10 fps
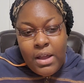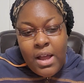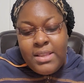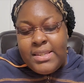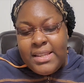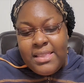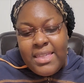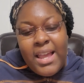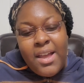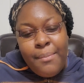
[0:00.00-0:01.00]
until
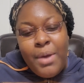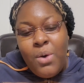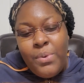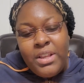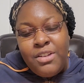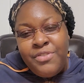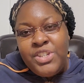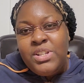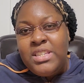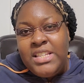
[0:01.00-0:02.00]
they come out with an
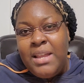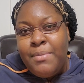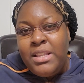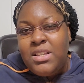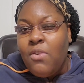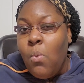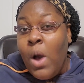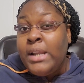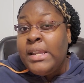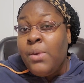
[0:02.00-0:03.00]
official statement of
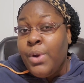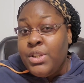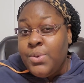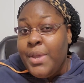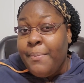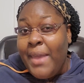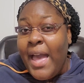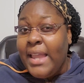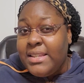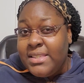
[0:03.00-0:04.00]
what they were doing
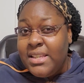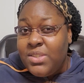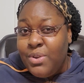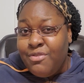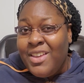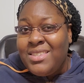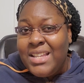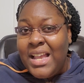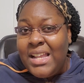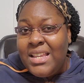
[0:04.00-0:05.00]
behind the scenes to
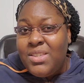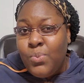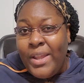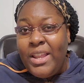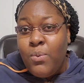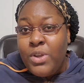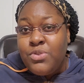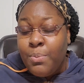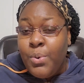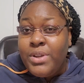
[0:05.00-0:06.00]
investigate this when it was
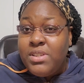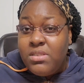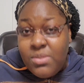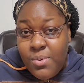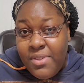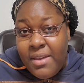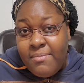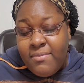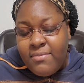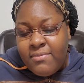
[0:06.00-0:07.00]
reported to them,
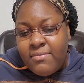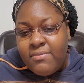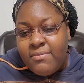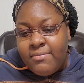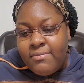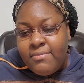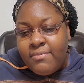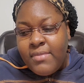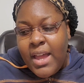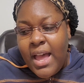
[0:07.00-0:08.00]

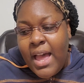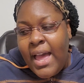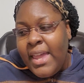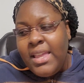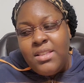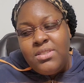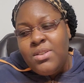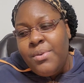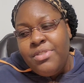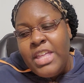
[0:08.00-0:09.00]
I
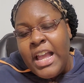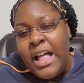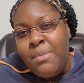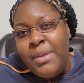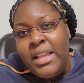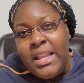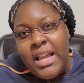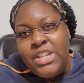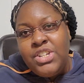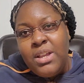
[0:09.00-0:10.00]
don't think I'll be
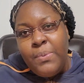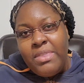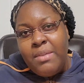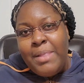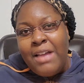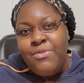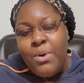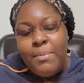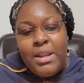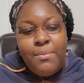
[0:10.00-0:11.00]
engaging with the
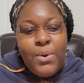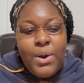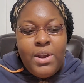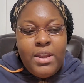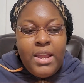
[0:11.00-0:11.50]
platform anymore.